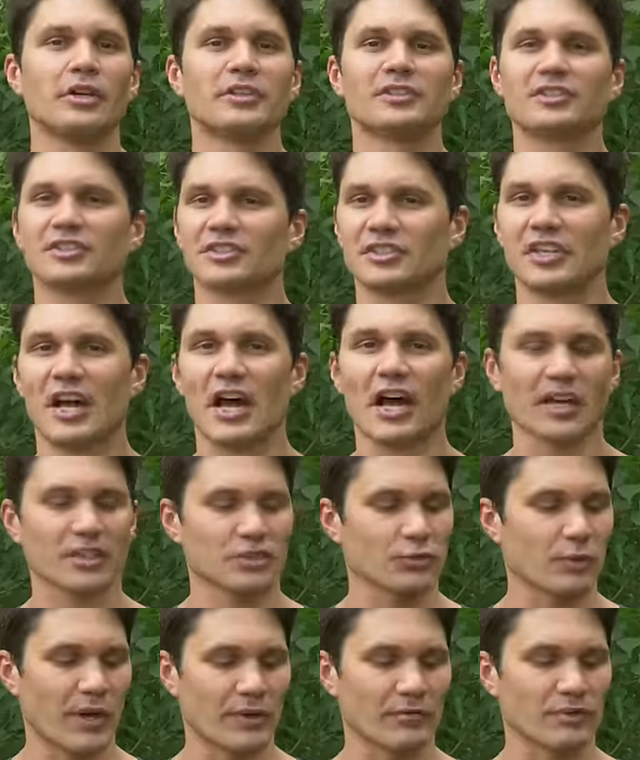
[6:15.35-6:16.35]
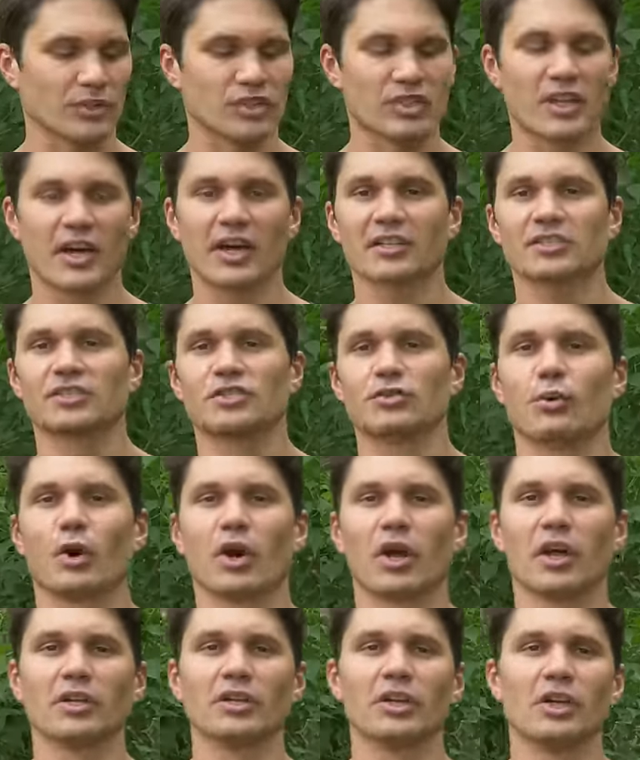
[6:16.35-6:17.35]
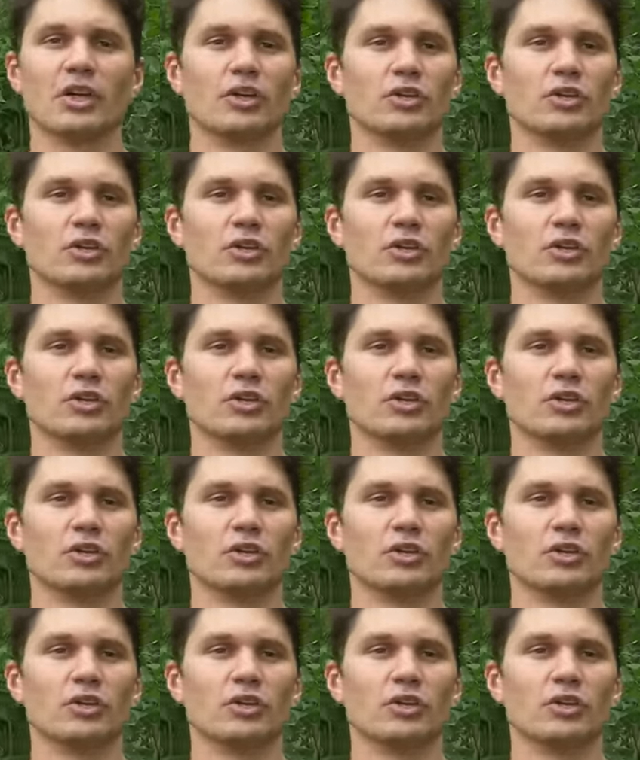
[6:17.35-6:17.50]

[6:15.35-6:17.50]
stocks, whatever stocks you want,